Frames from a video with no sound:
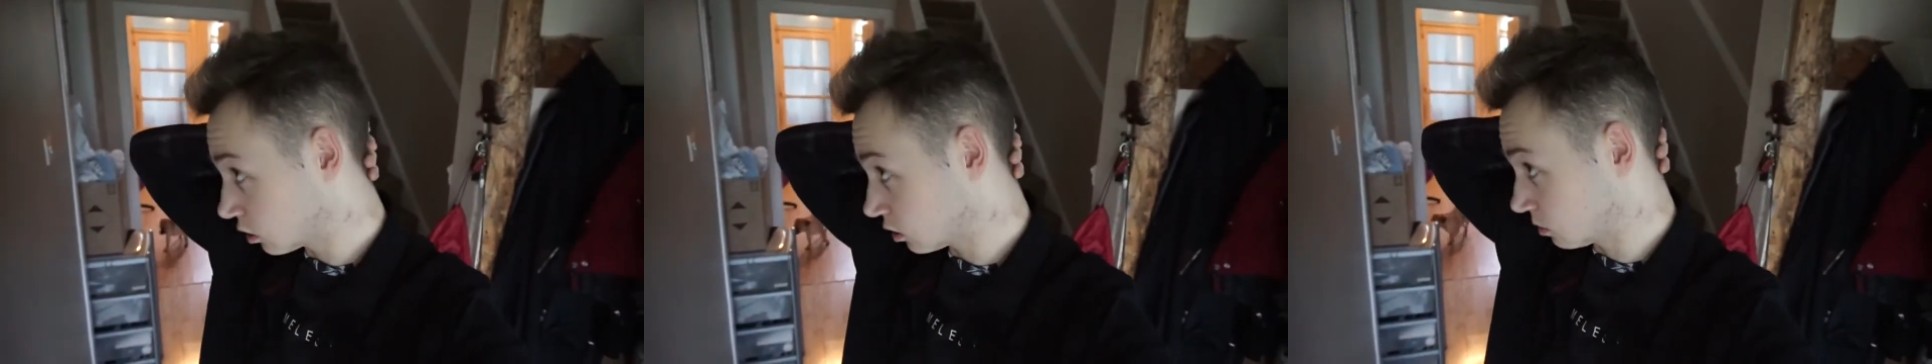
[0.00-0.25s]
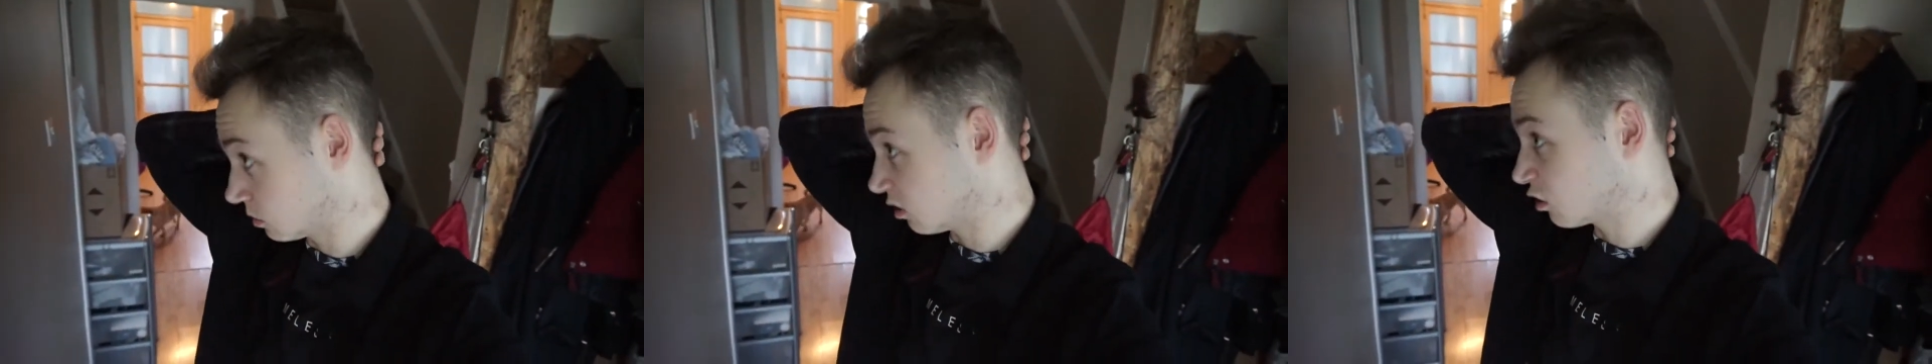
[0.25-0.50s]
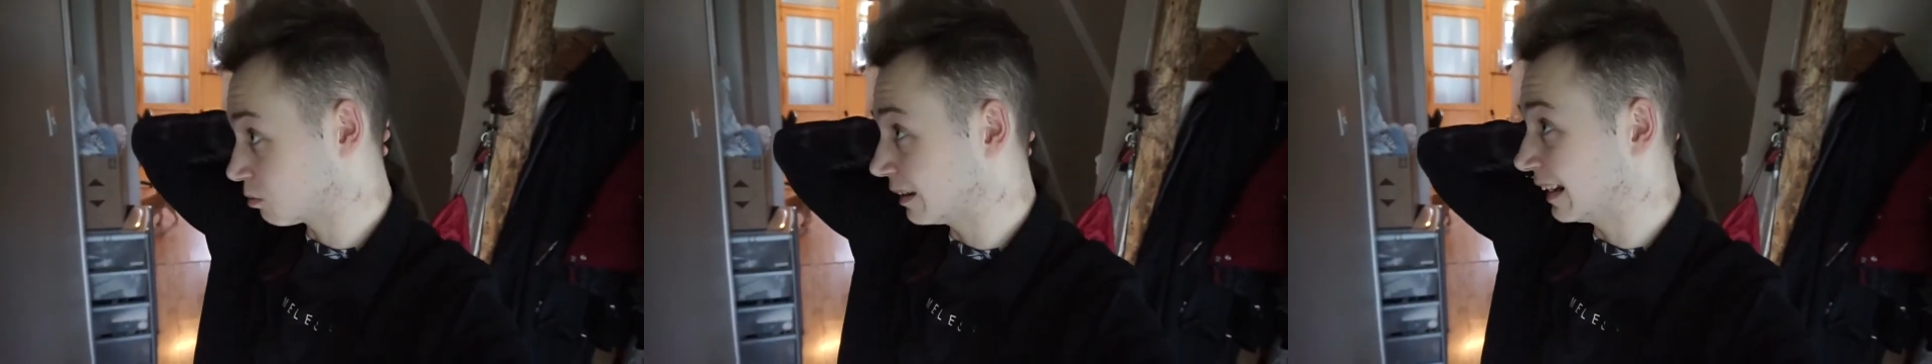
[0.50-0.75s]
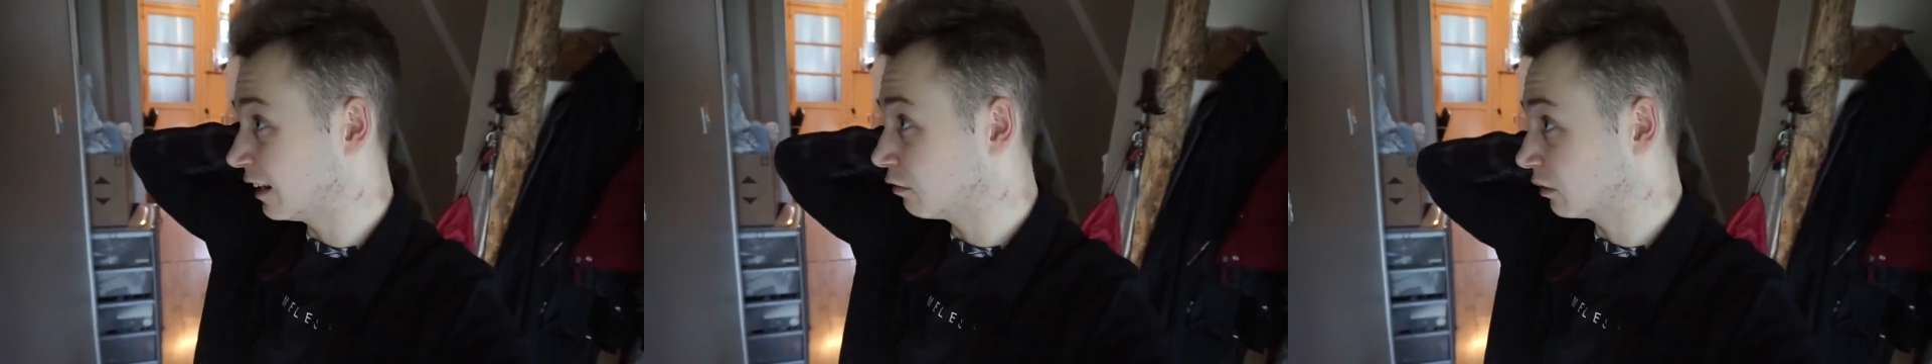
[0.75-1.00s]
I'm supposed to
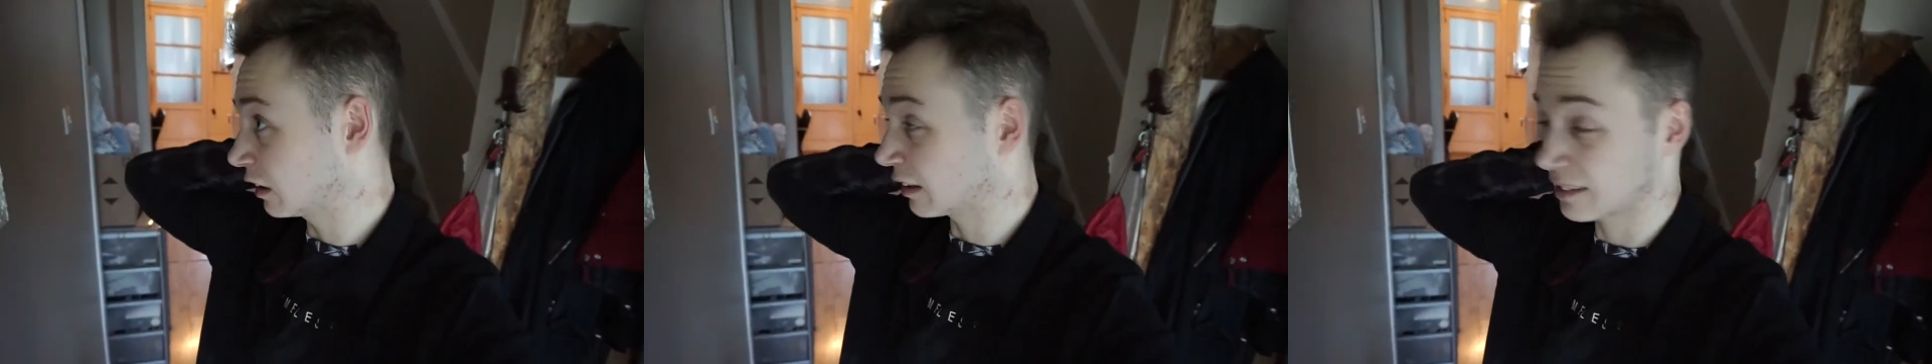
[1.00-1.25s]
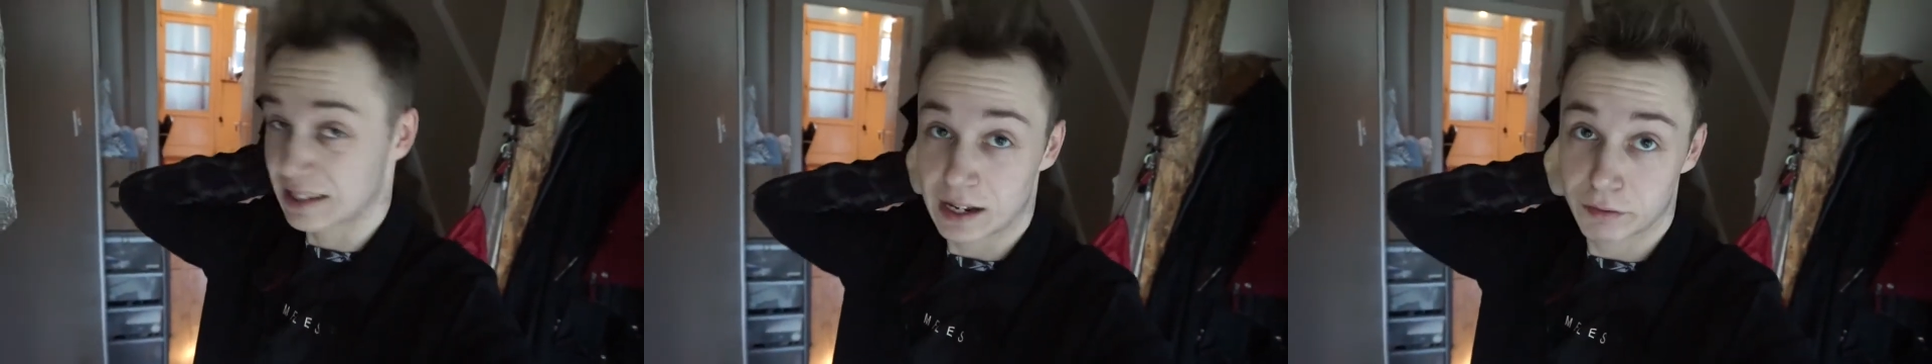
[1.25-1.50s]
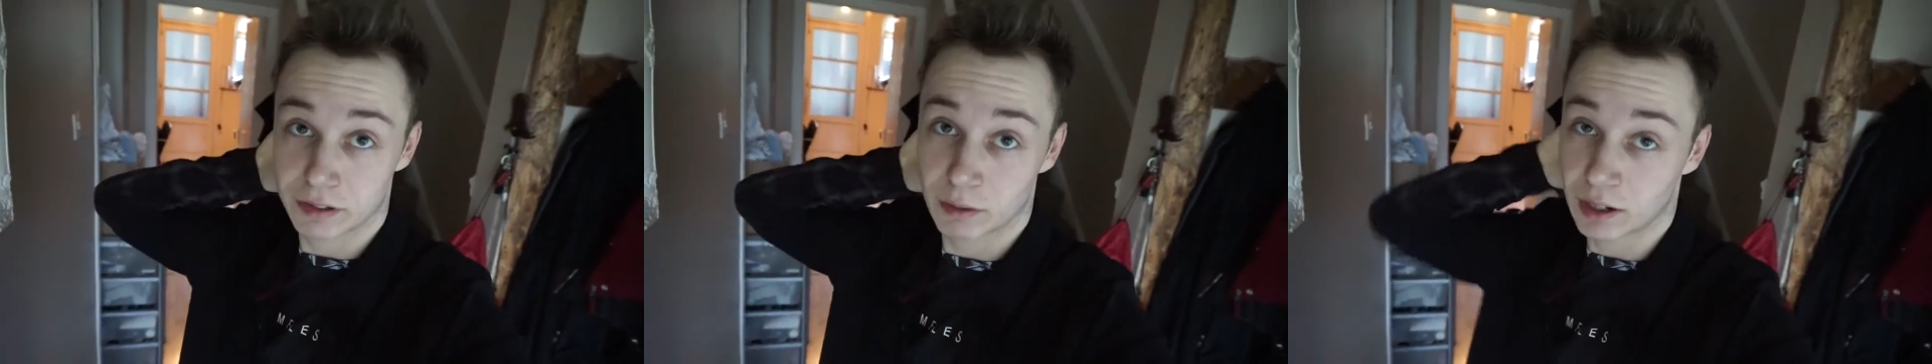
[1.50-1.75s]
be leaving the next half hour.